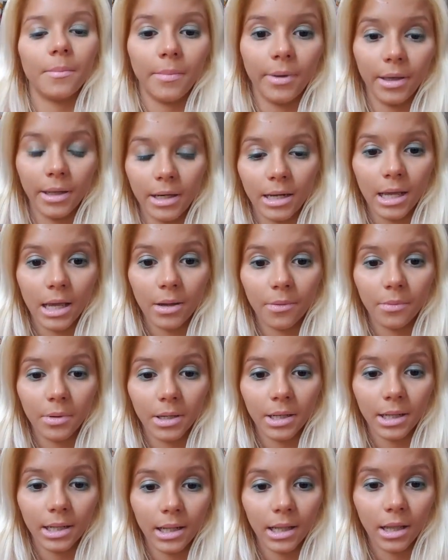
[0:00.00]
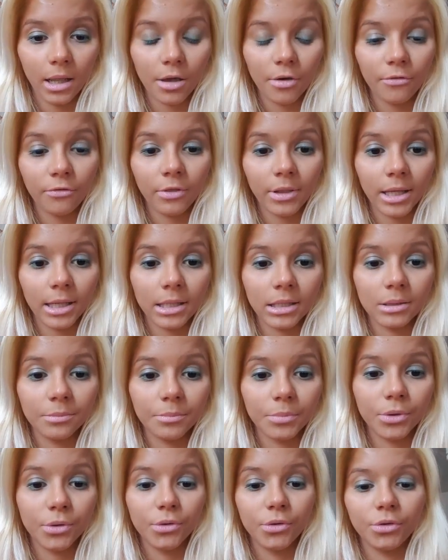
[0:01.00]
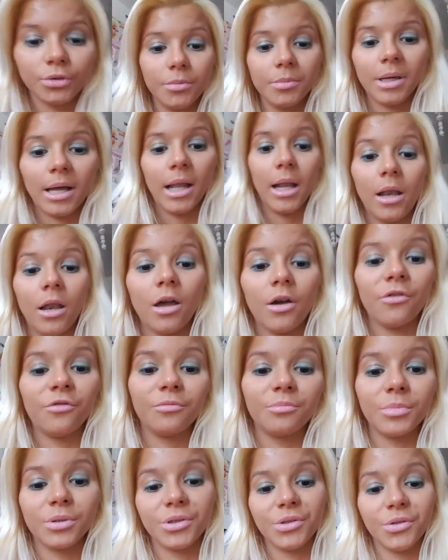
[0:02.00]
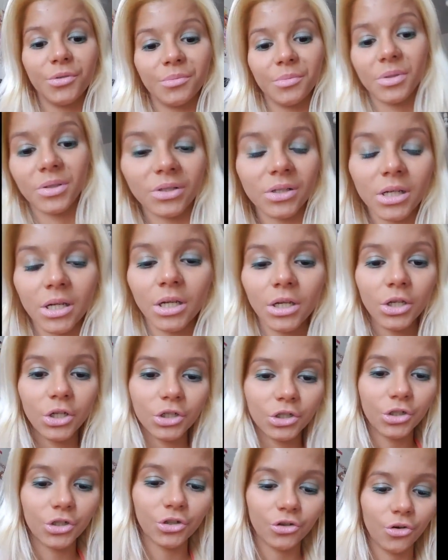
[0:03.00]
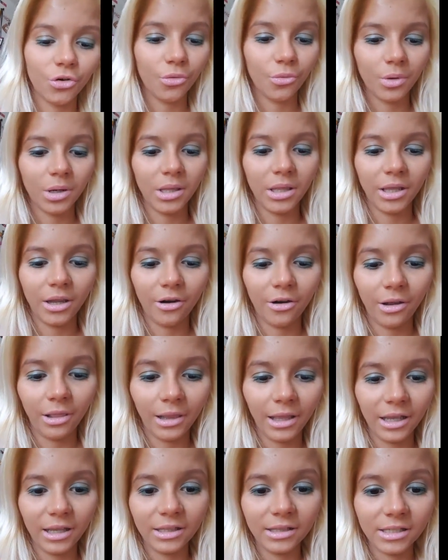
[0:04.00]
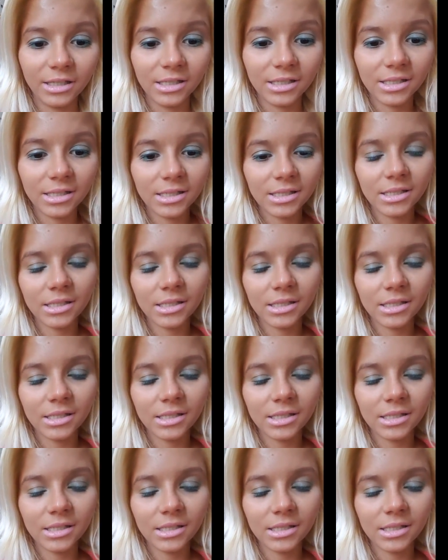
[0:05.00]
but I really love like the poem. I love poems, sure when they are like this,